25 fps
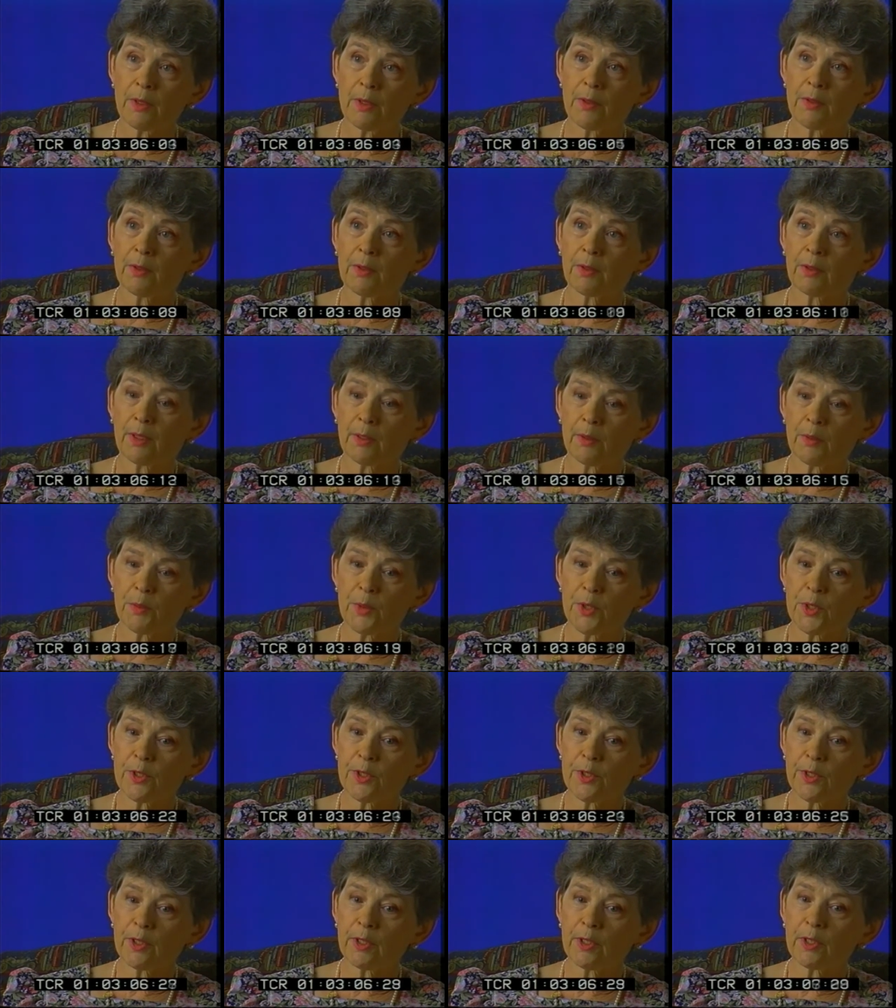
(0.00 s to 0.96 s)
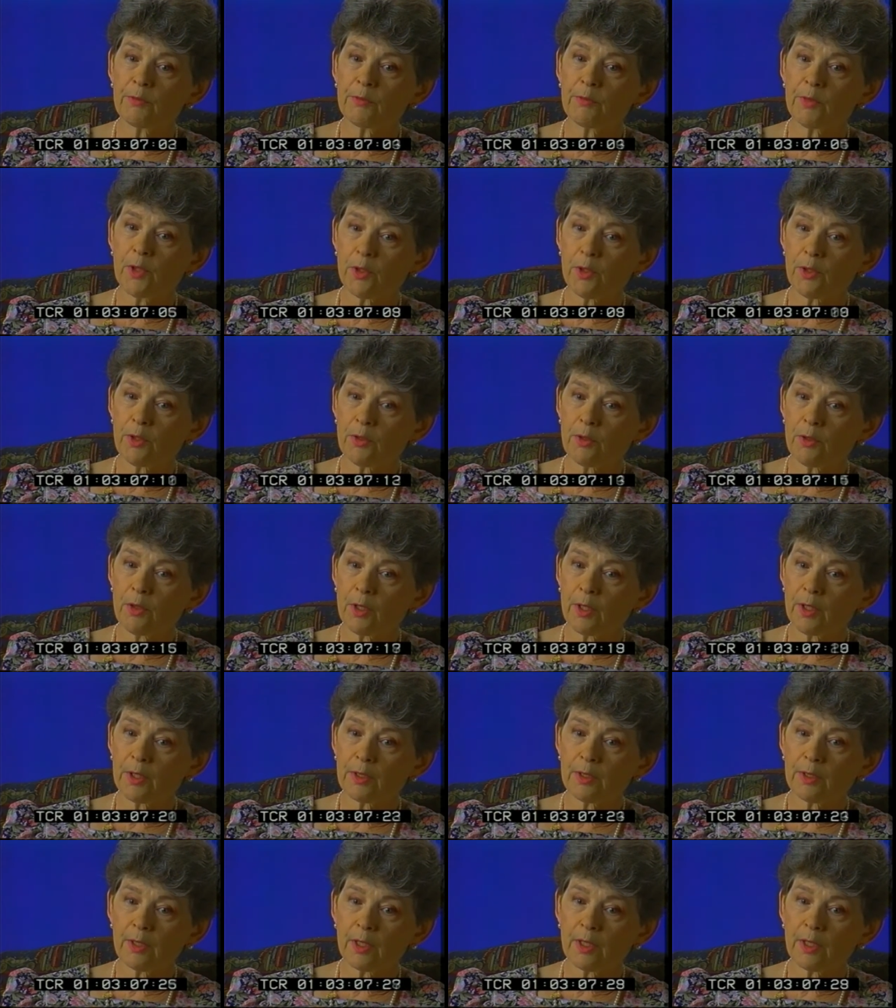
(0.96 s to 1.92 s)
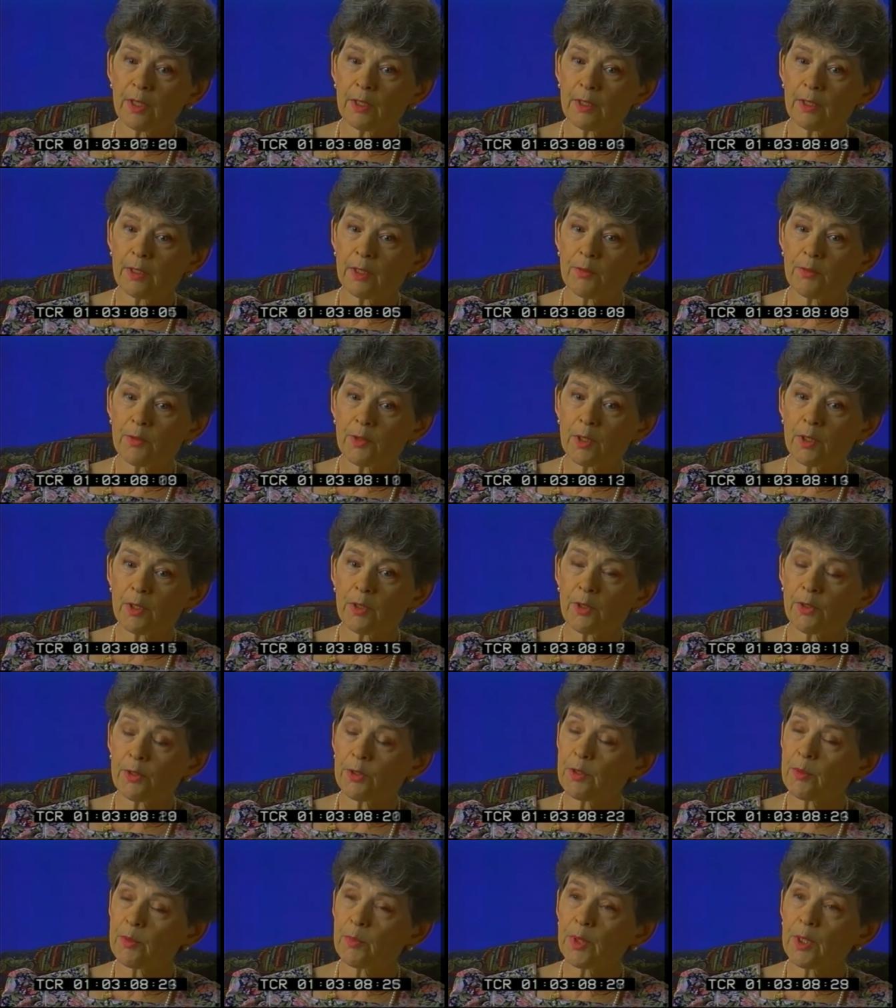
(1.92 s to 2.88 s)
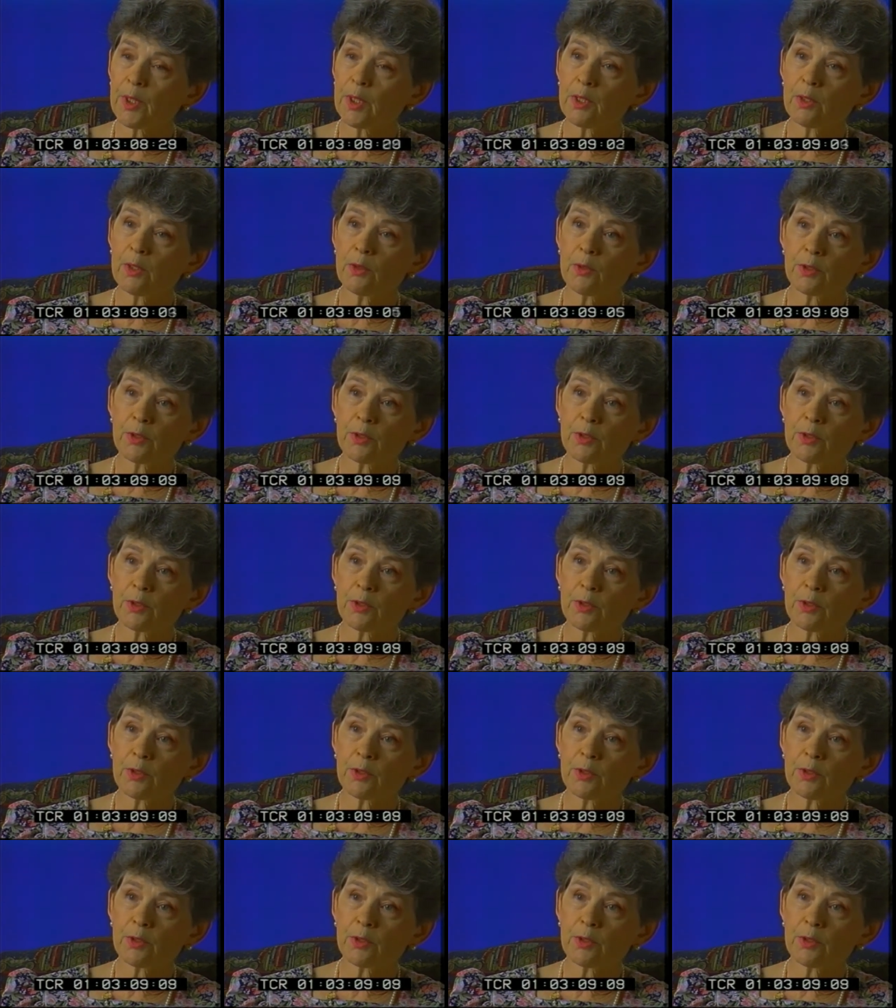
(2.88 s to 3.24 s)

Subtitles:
The community had voted on it, and it never occurred to me or